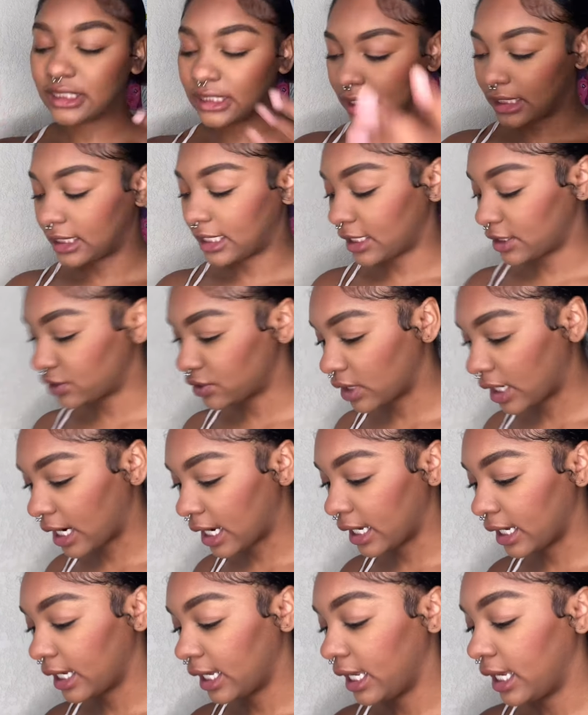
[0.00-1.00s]
let that
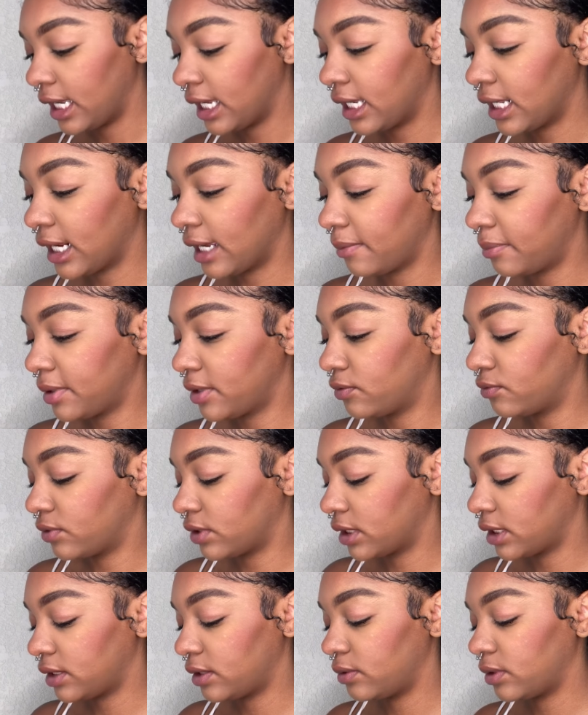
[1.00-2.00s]
dry. And I've been
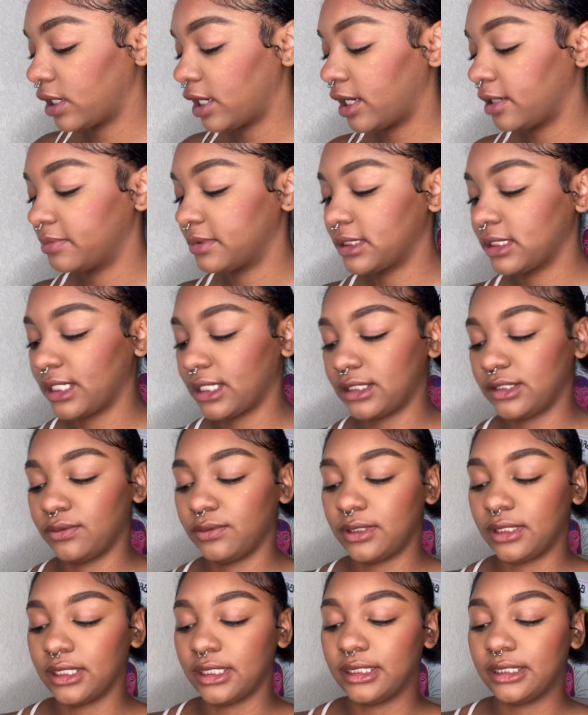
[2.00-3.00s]
really obsessed
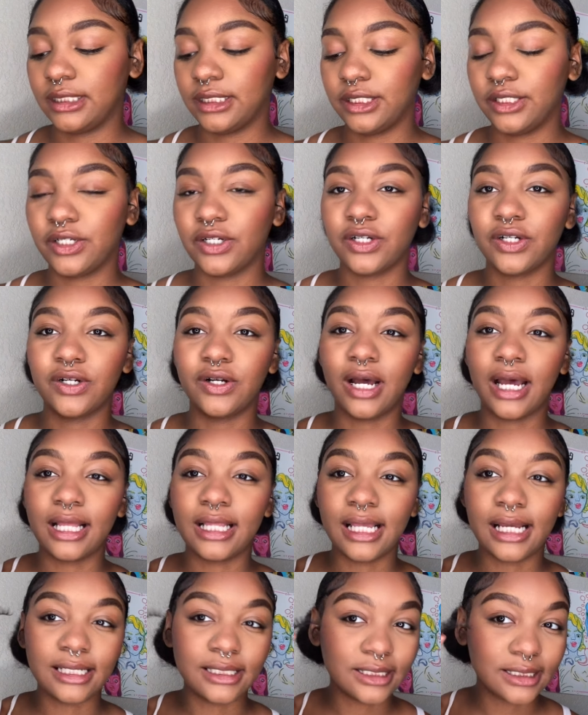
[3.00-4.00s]
with the D-curl
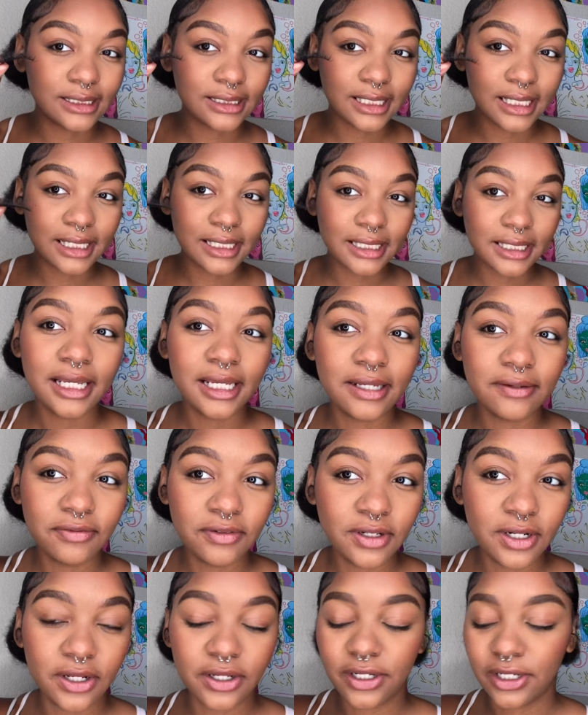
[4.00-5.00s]
eyelashes lately. If
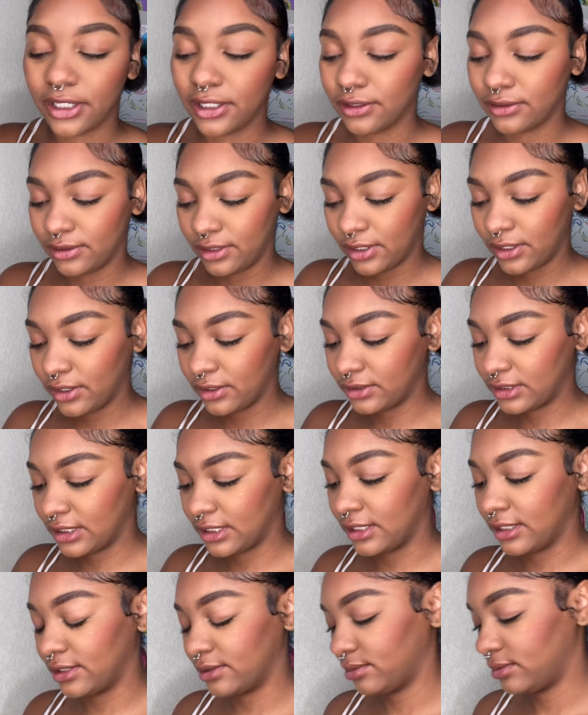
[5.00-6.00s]
you know, you know. The girls
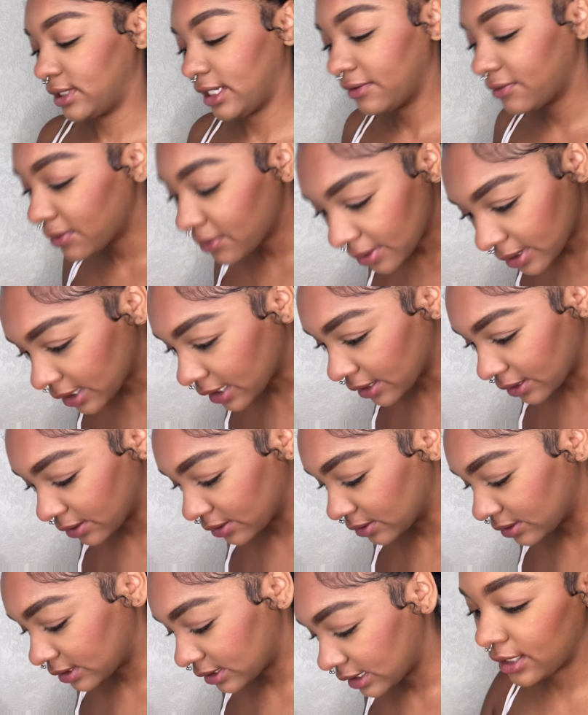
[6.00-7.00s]
know. Everyone
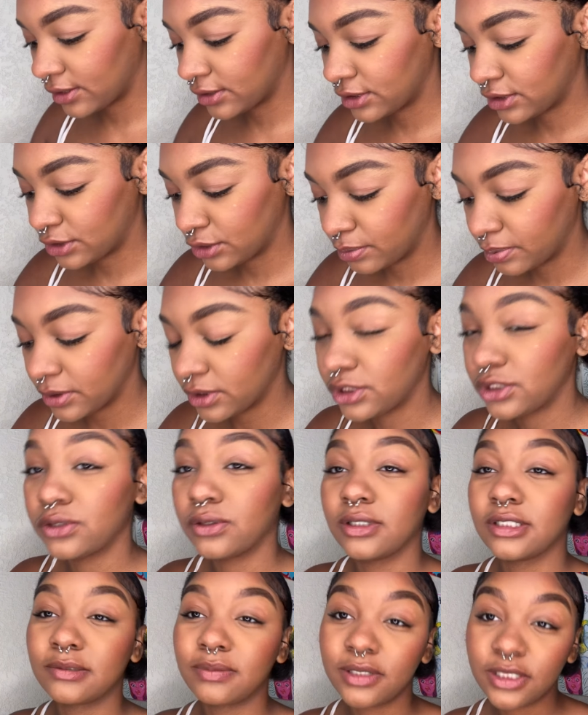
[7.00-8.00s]
knows. They're super
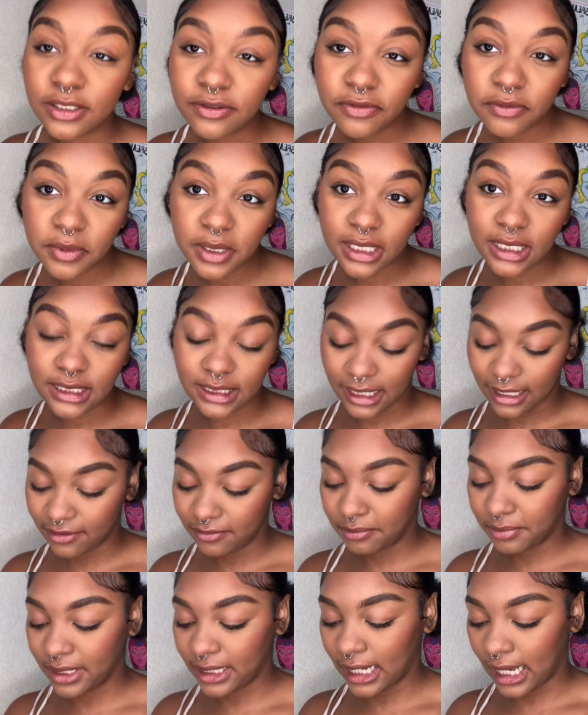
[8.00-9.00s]
short, especially for me because I
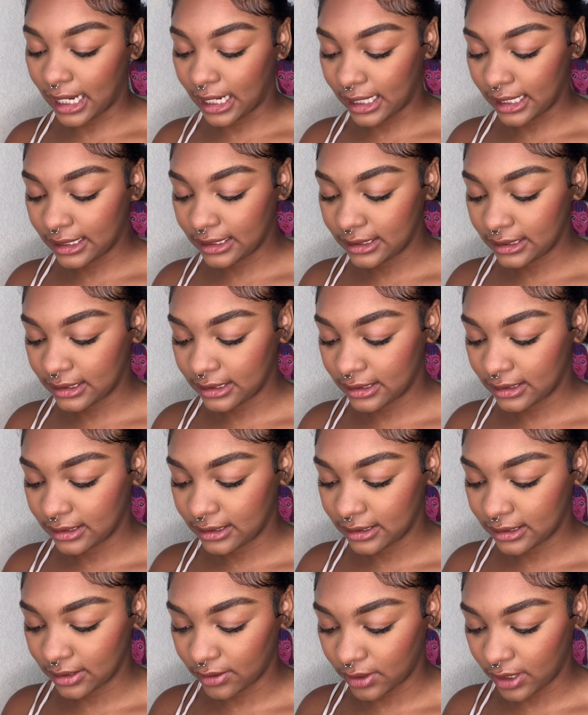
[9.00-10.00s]
have big eyes.
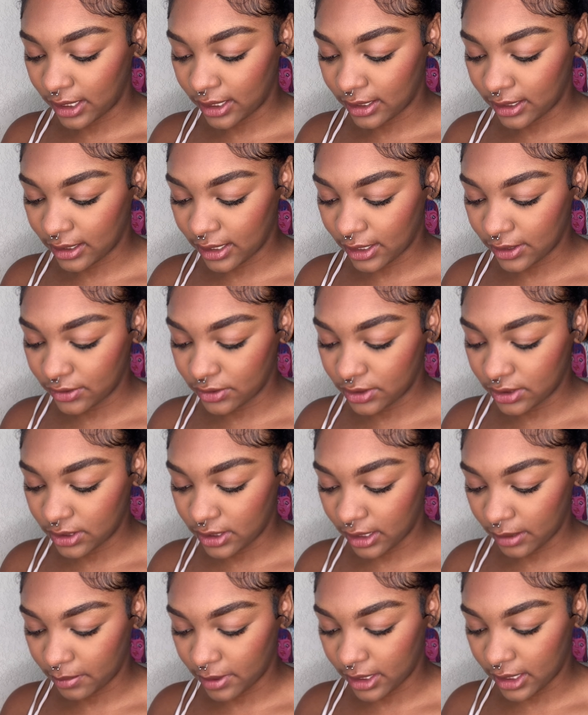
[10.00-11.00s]
So like, I usually
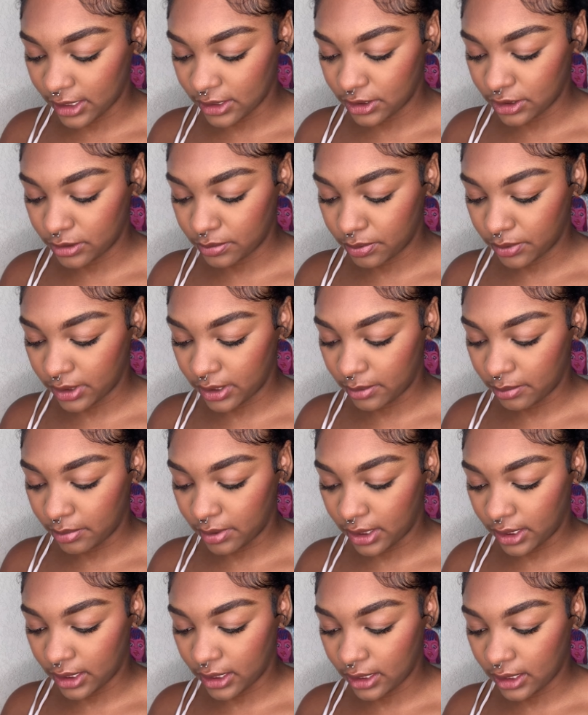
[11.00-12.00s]
like my lashes pretty
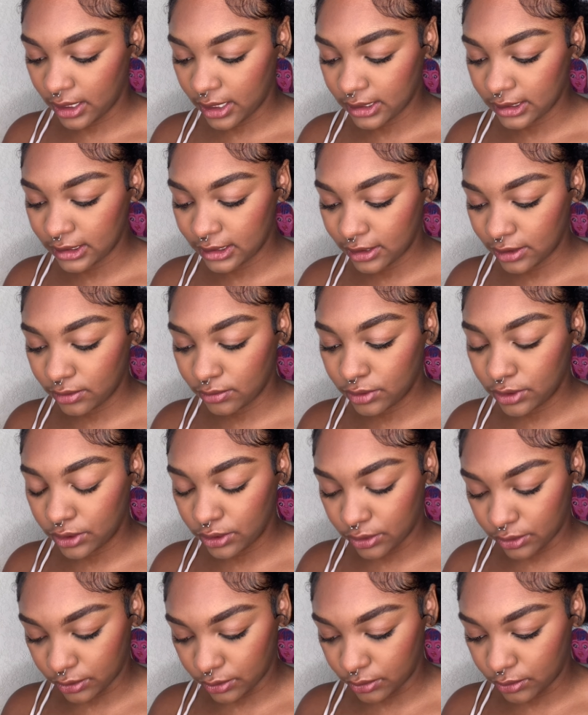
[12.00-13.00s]
big and I still
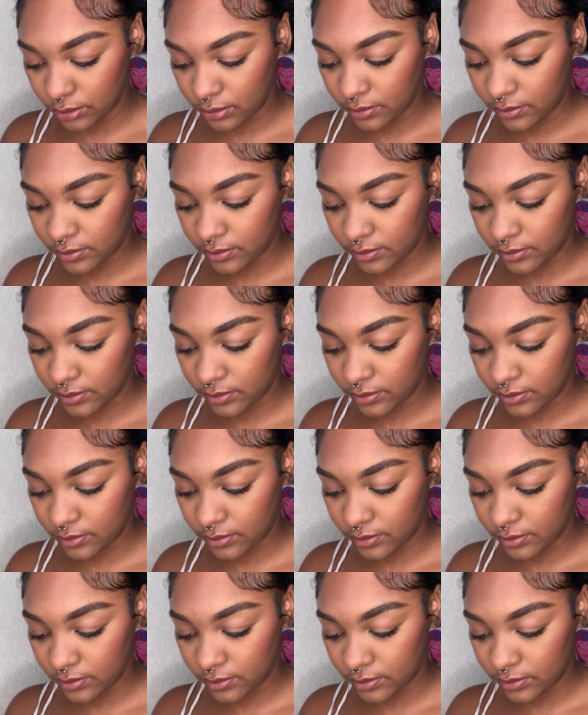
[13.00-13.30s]
do.